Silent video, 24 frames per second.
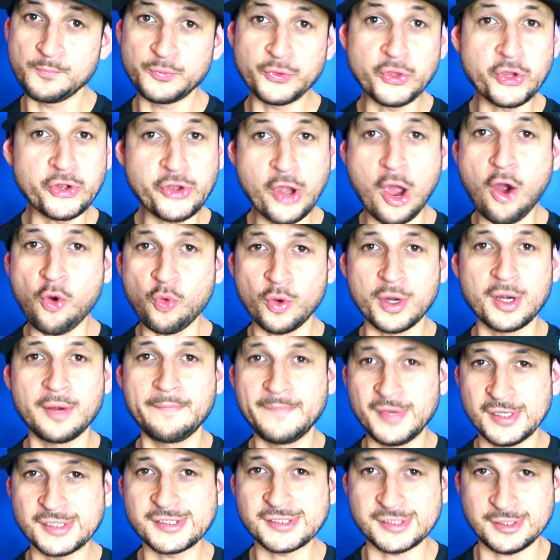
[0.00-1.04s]
You don't want to
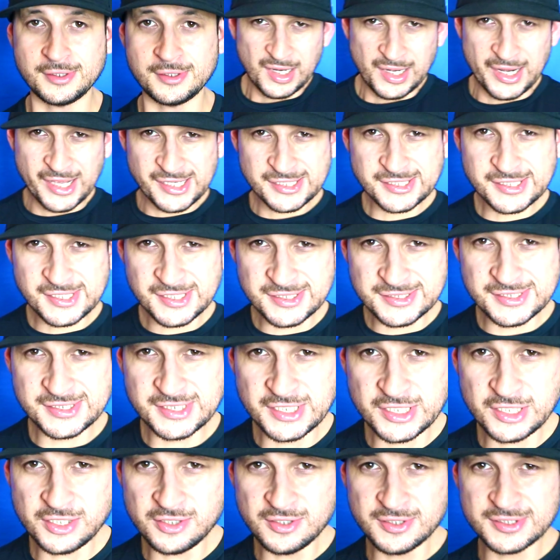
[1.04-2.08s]
miss Let's
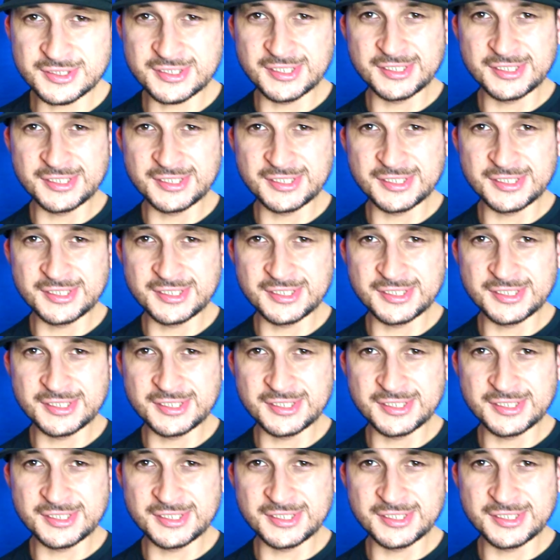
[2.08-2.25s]
continue